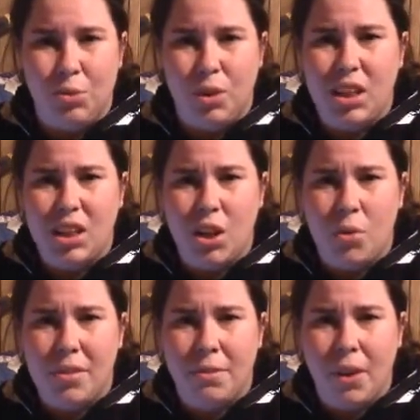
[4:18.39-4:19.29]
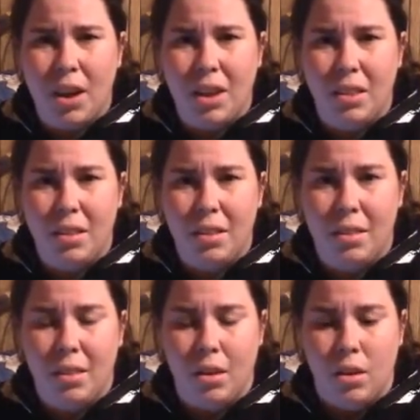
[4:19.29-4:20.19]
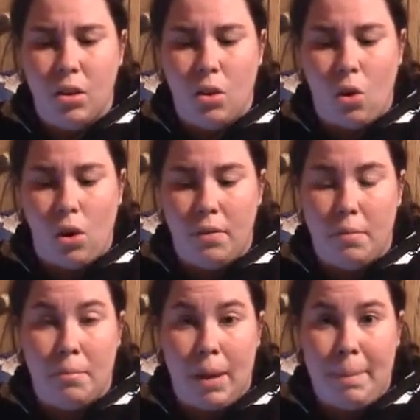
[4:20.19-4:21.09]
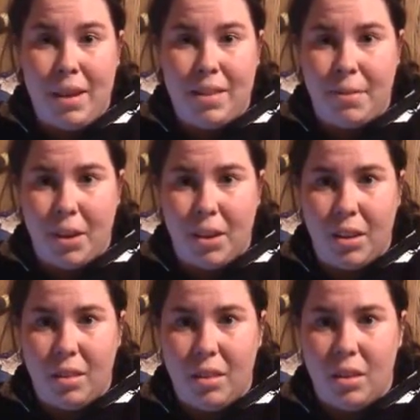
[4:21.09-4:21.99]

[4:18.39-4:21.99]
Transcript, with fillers: really close friends, or even my best friends,